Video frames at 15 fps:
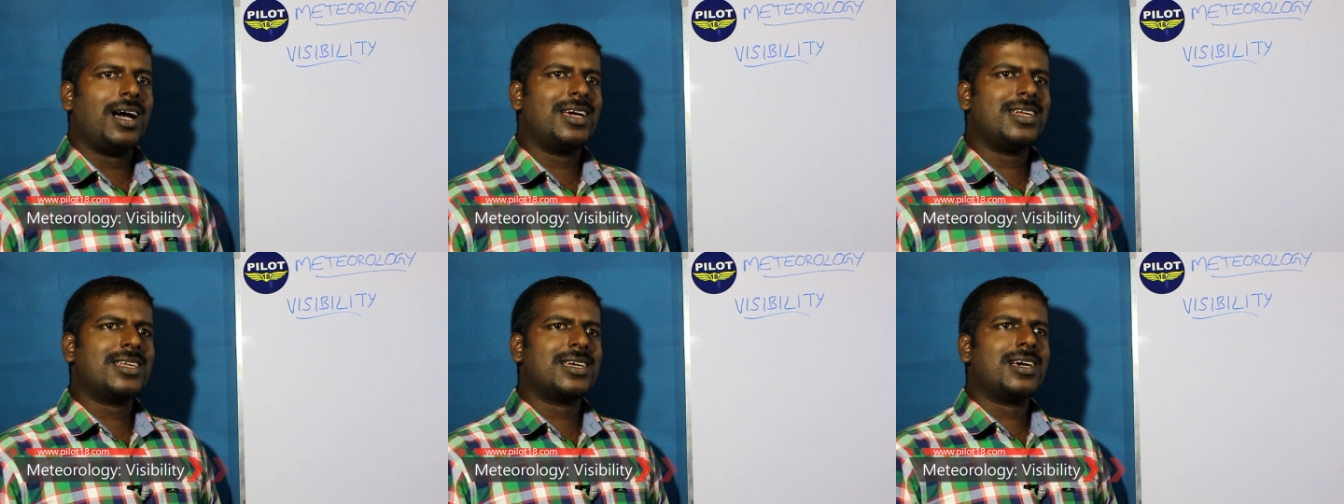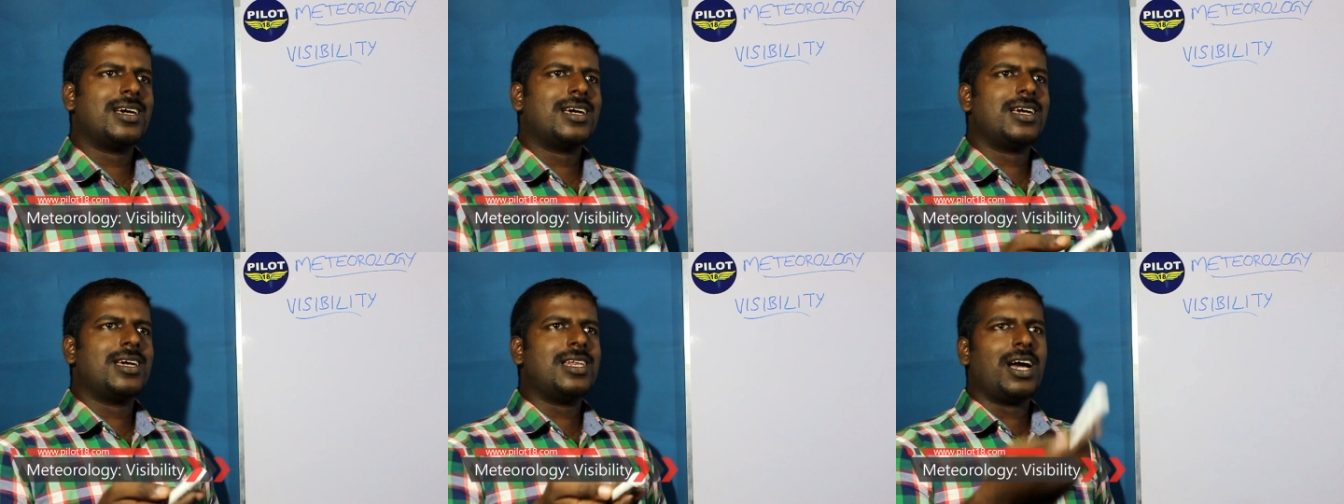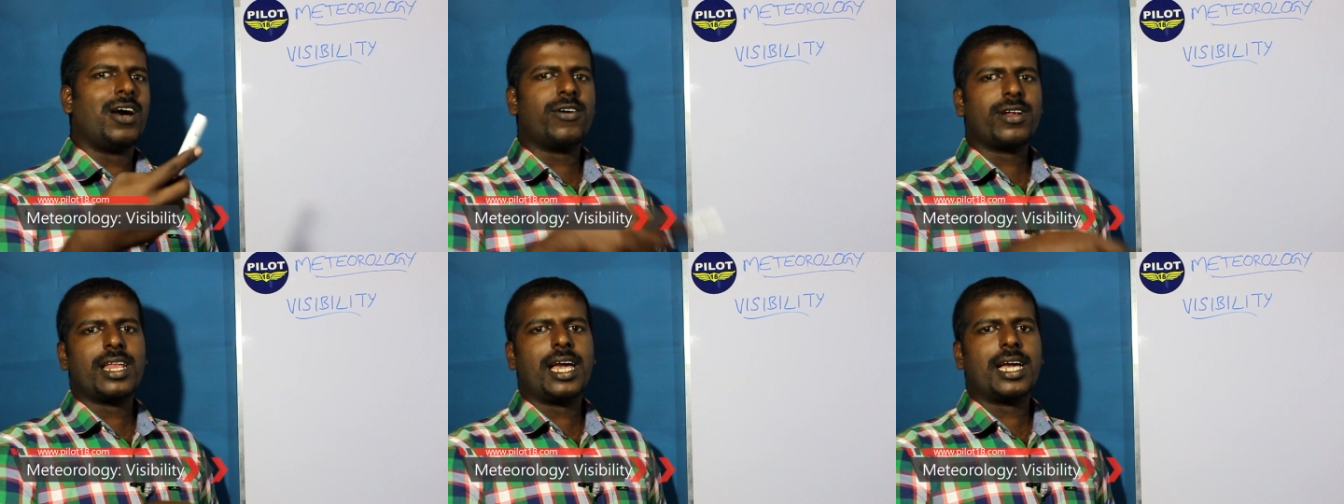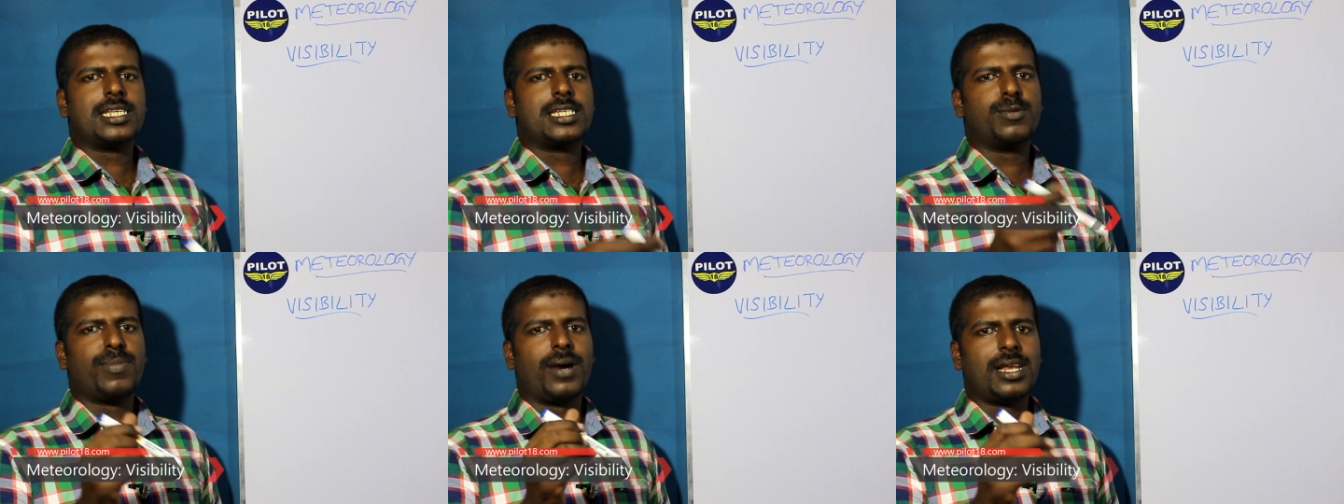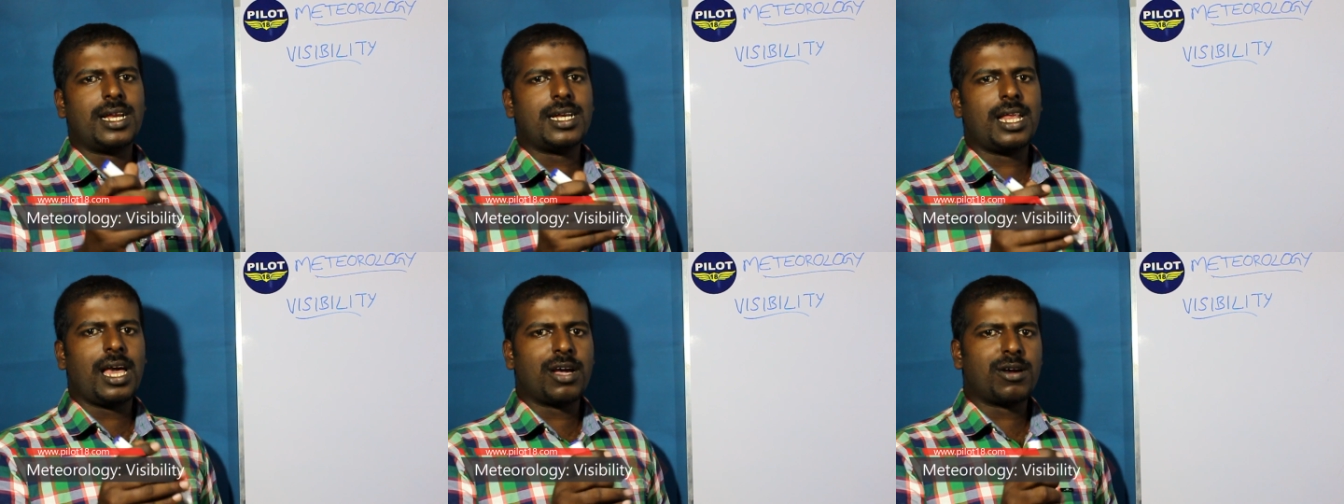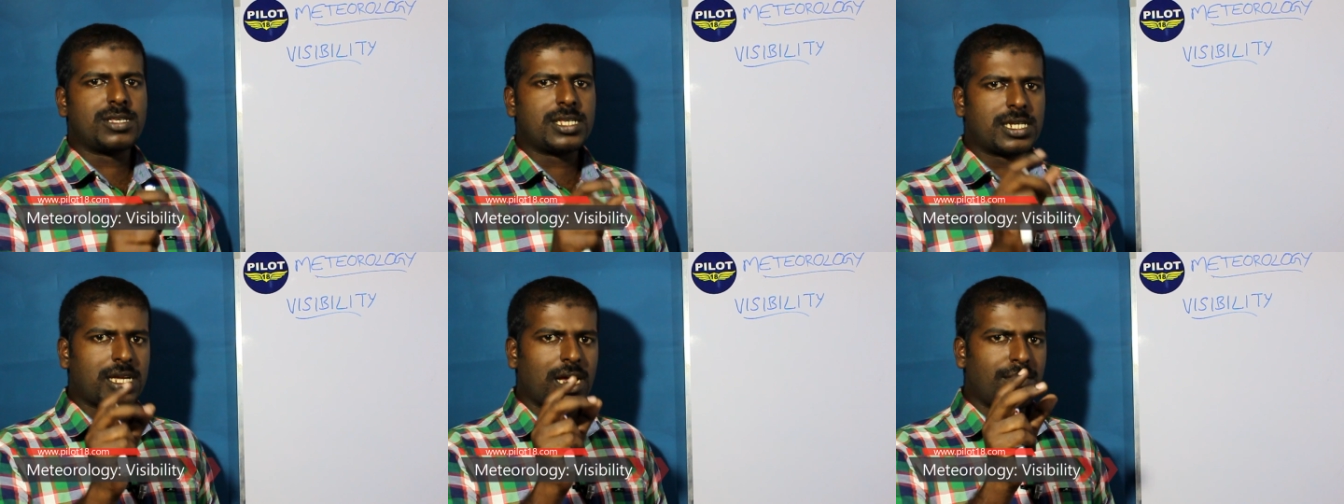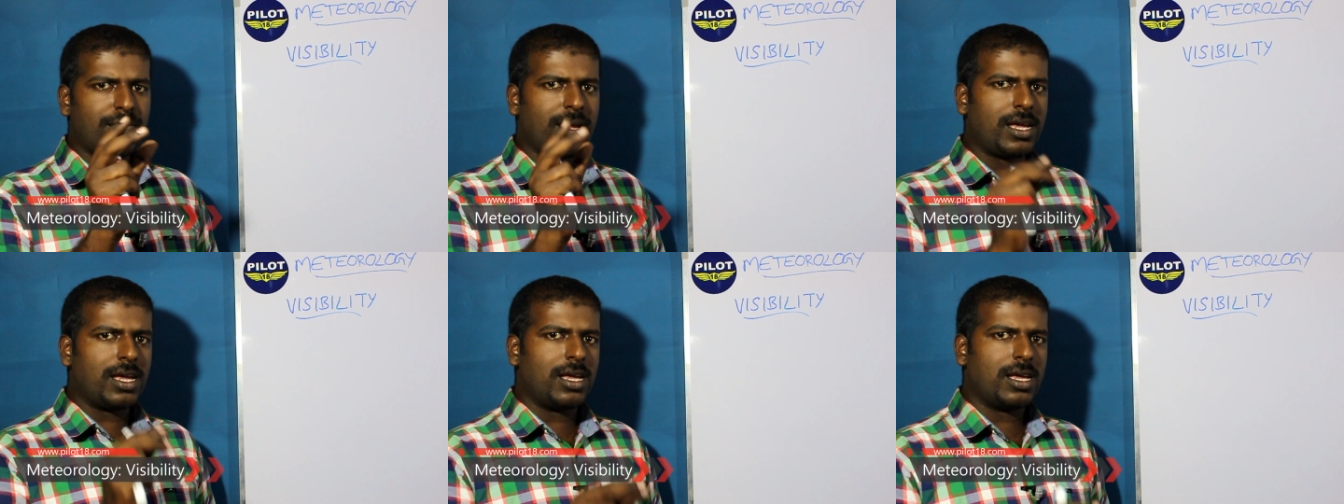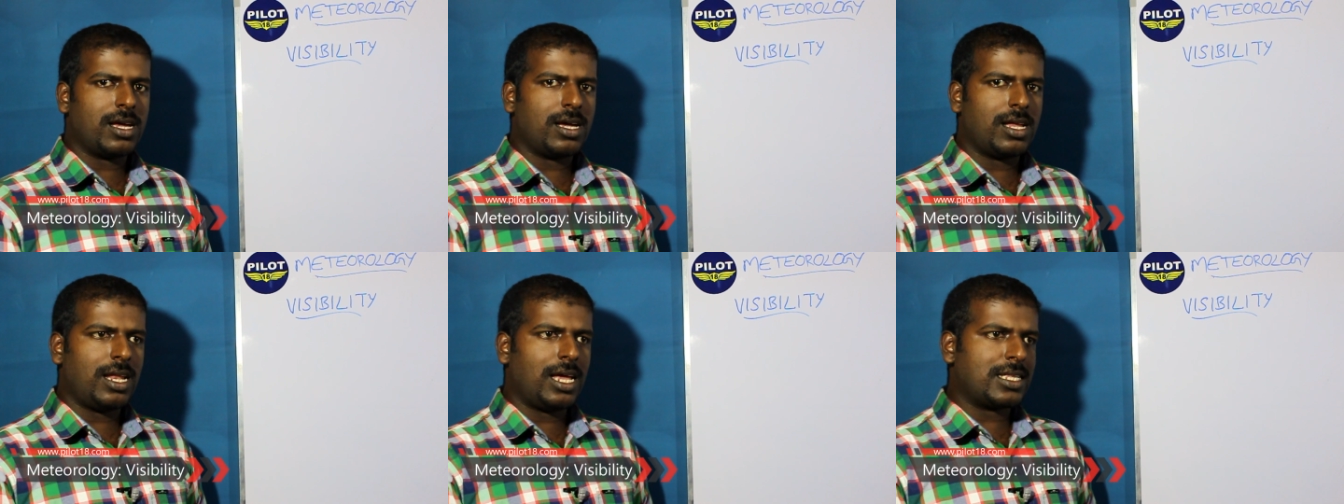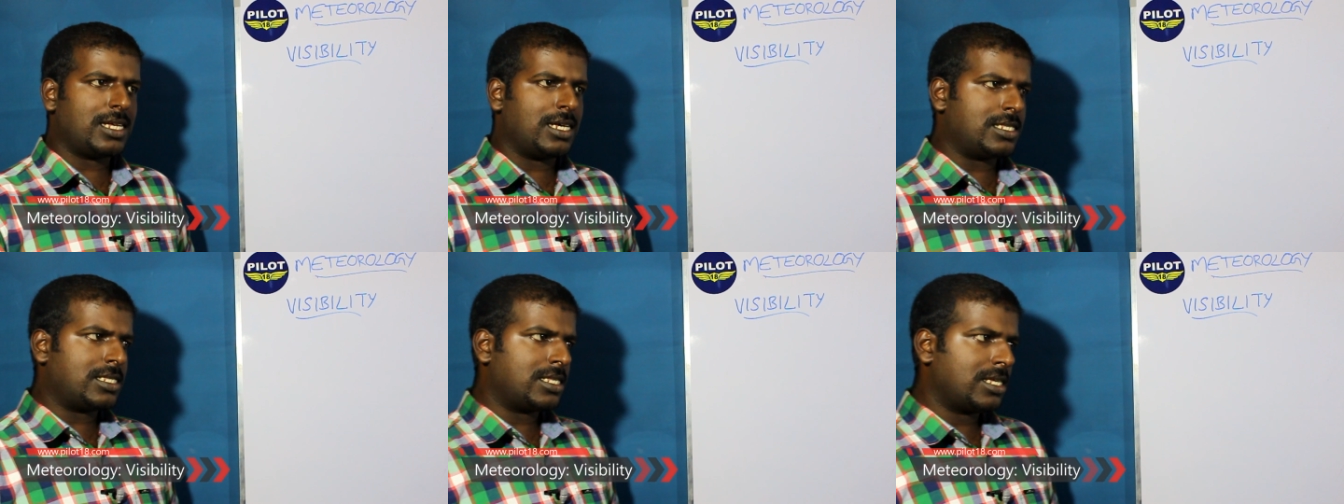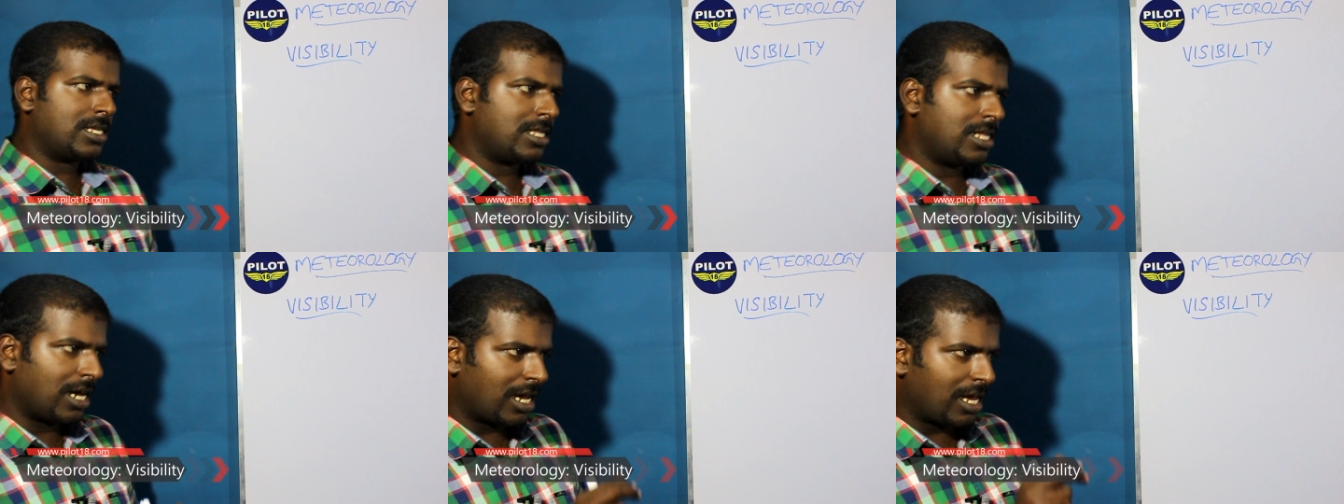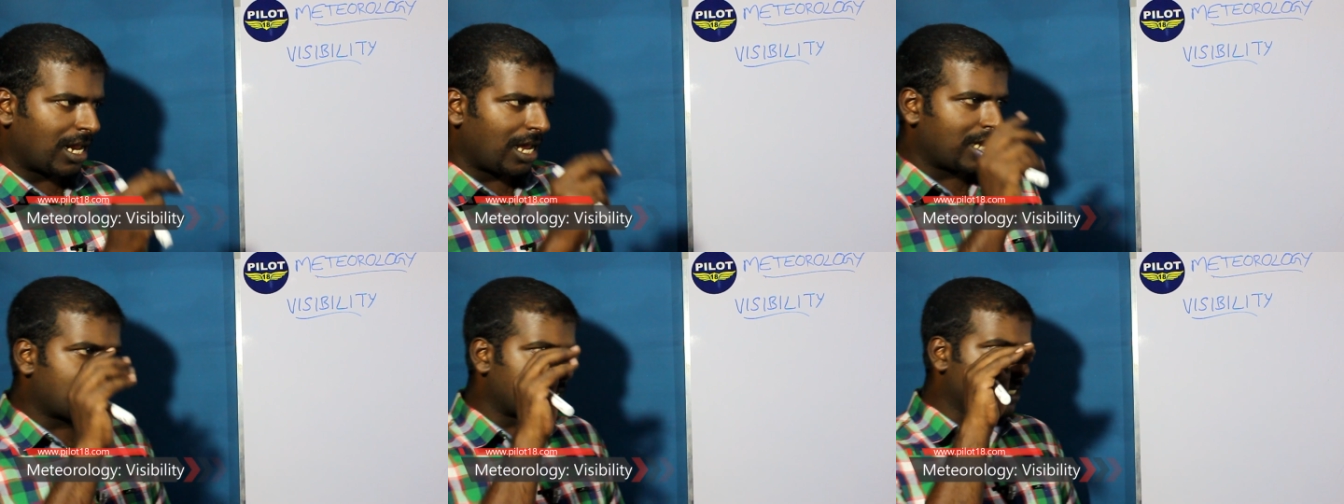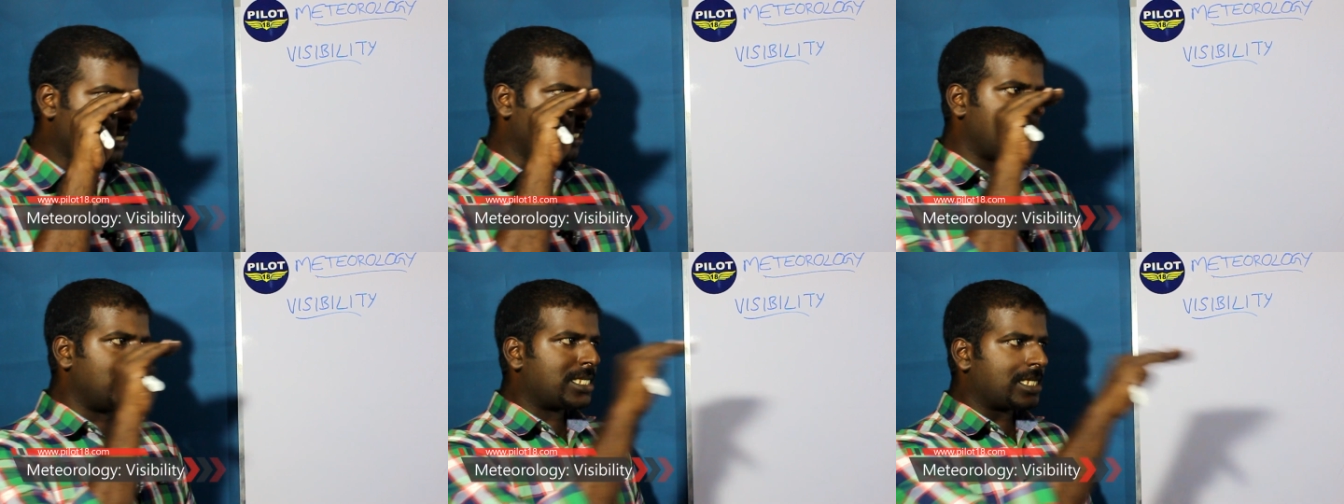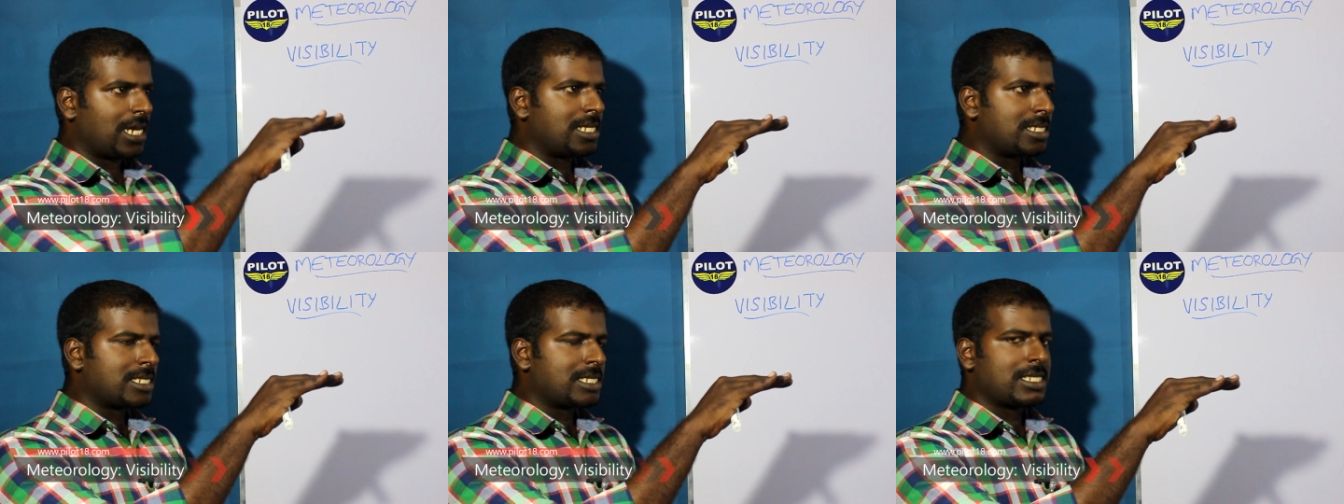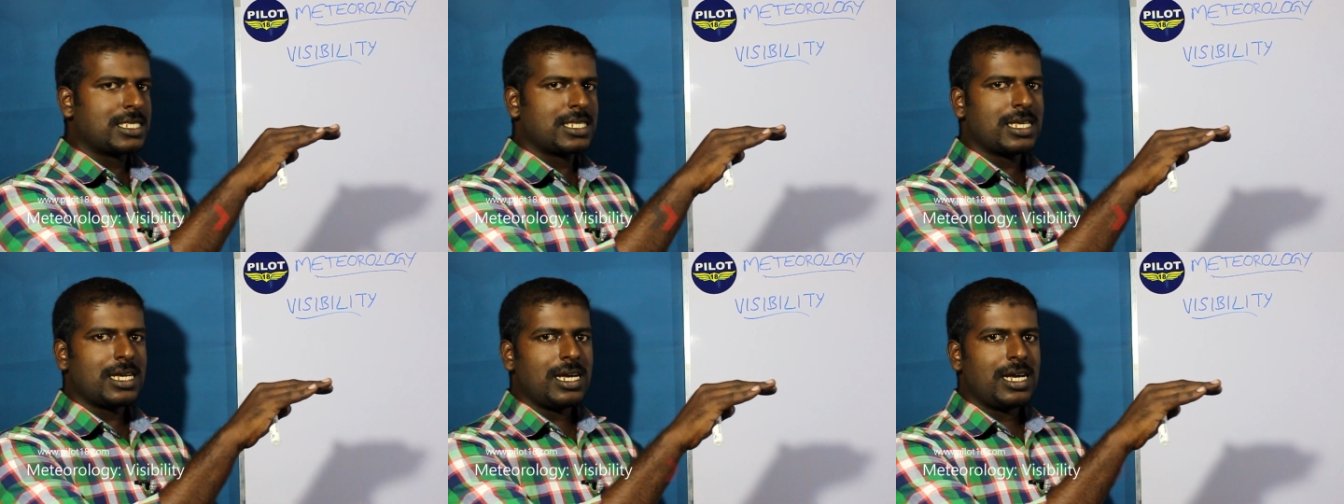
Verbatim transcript: And in our language, in pilot language, it can be like this. The greatest distance